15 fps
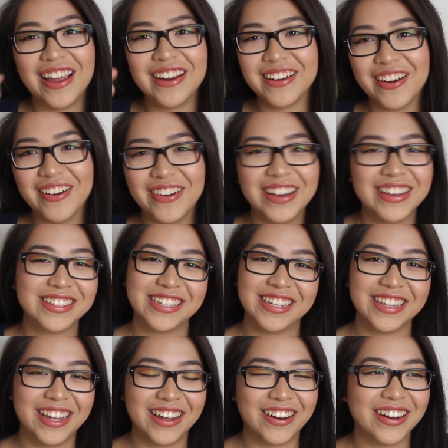I know, it's
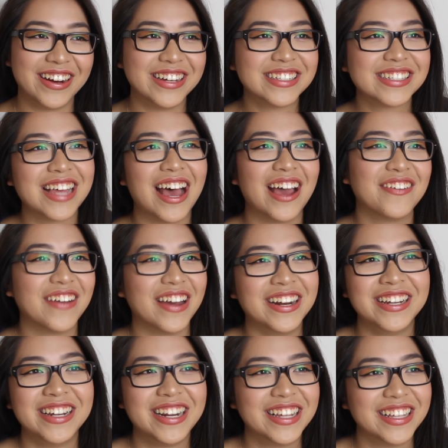hilarious. I
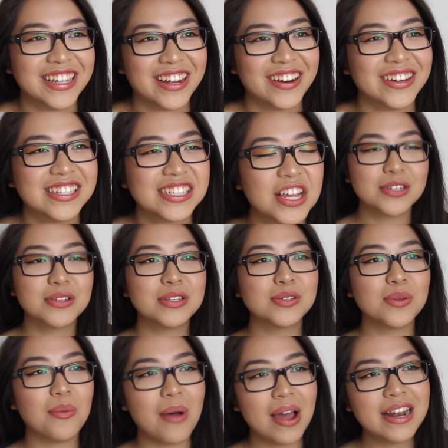find it hilarious. So
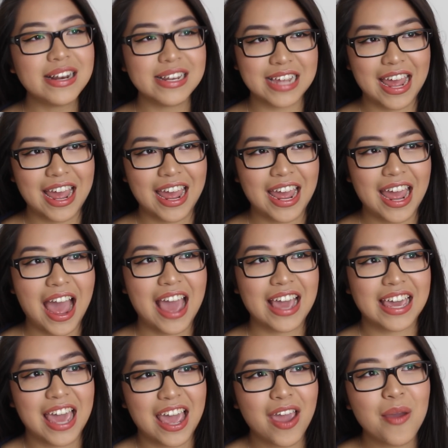this one day
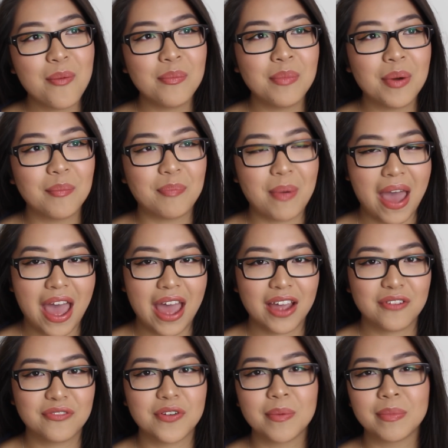I came
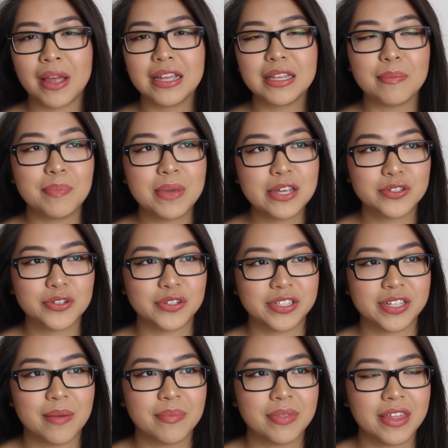back from like the beach or
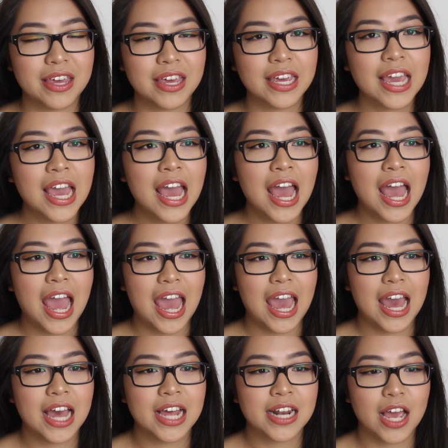something,
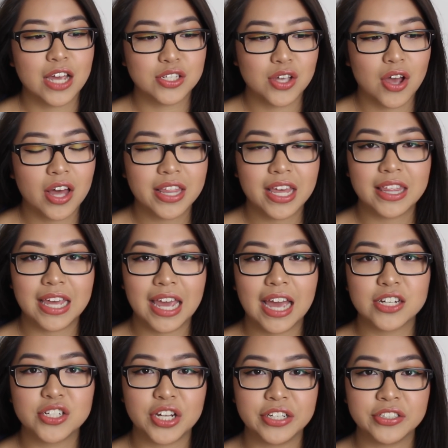and I saw that they
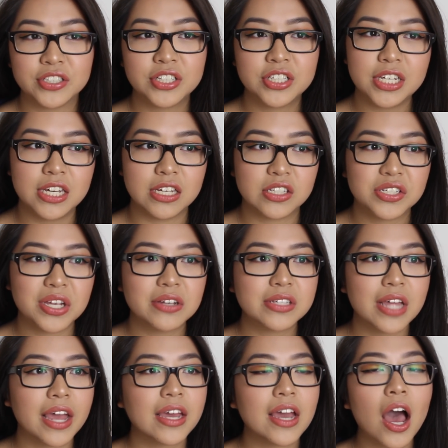had changed the sheets. So I
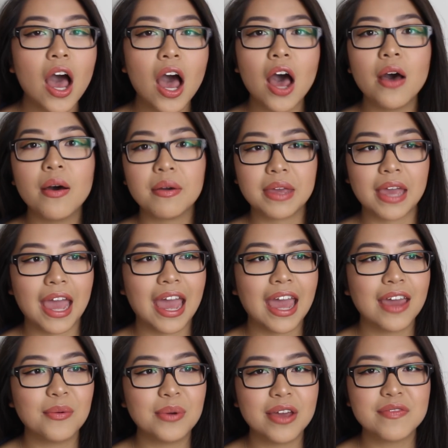was like, oh,
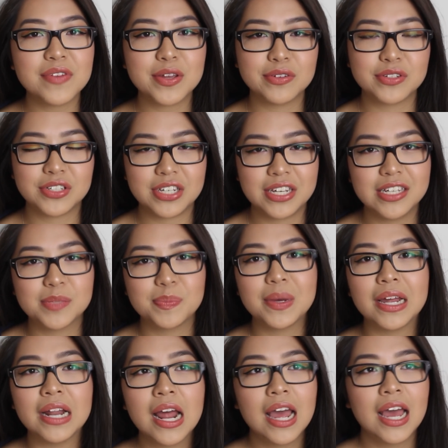okay, we have new sheets,
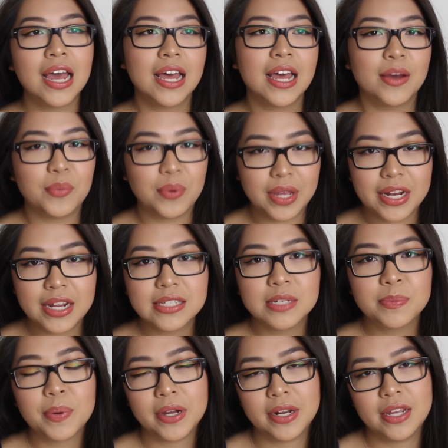but we need
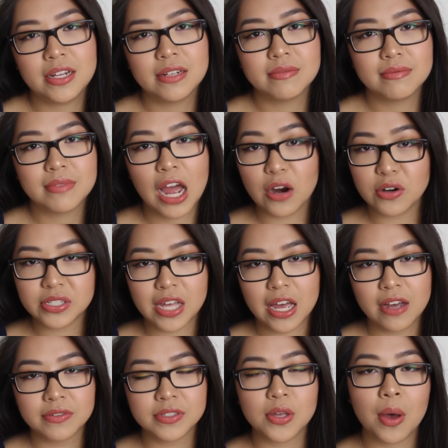to put it
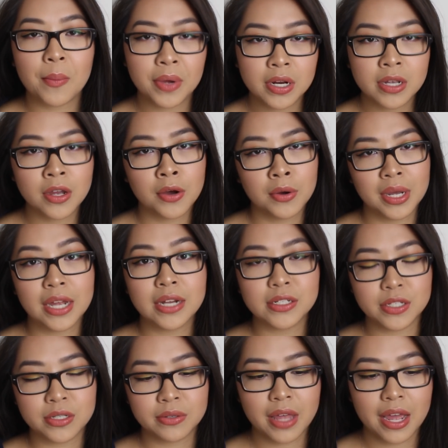ourselves. So I'm gonna go ahead
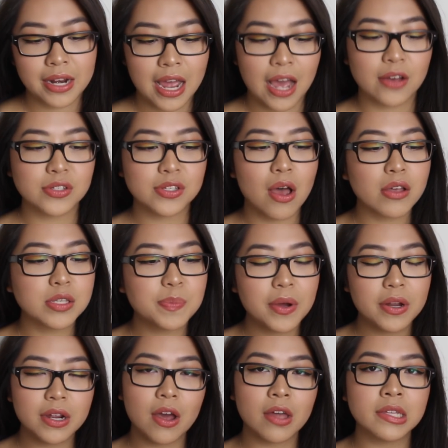and do that now. So I was
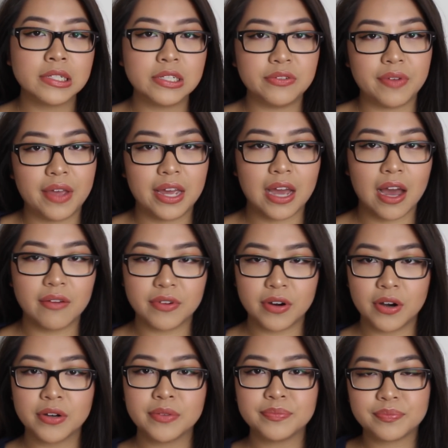putting on the duvet
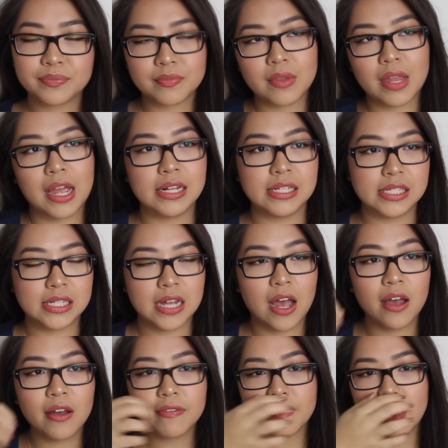cover and
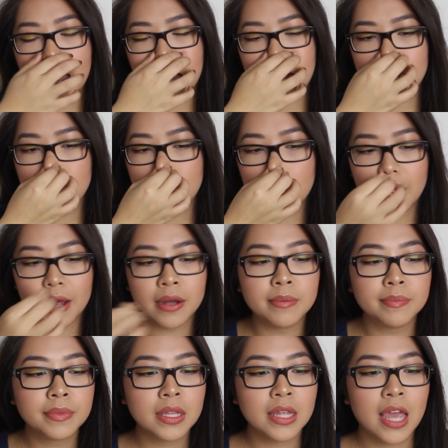stuff, and
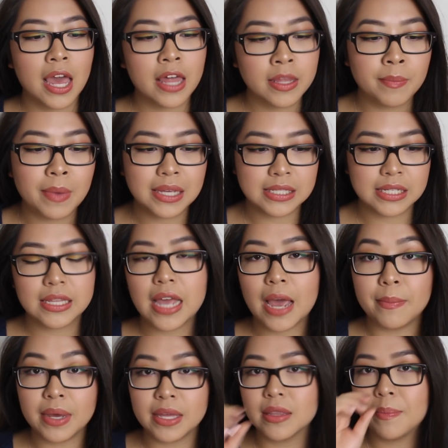then basically
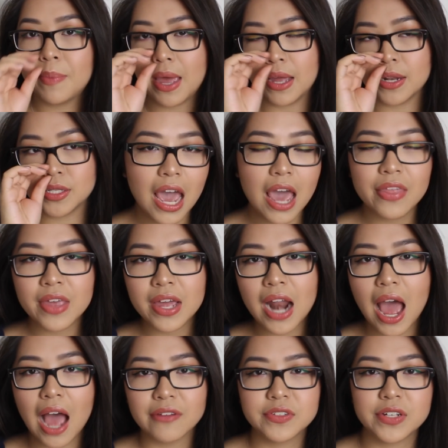I made the bed. And then
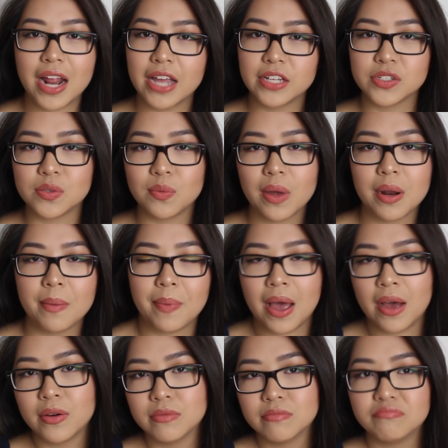after that, I just went
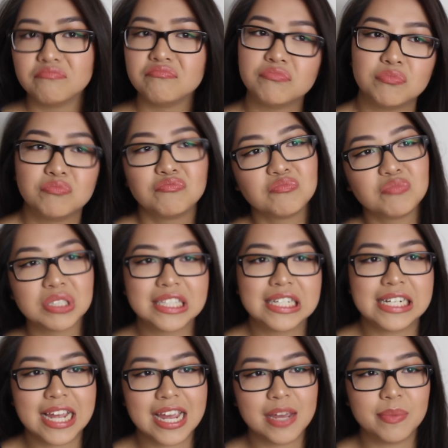about with
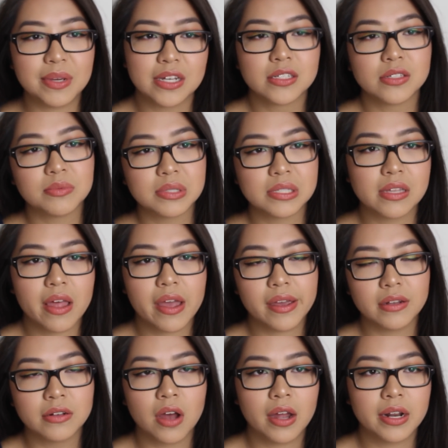the day because it was
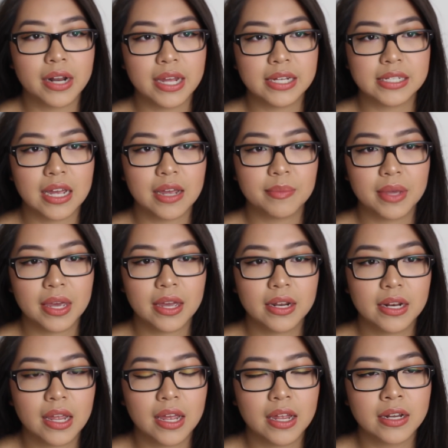like not nighttime
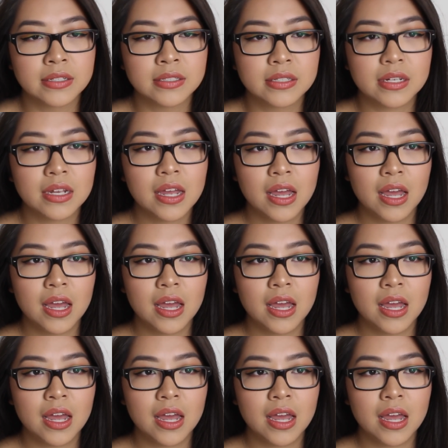yet. And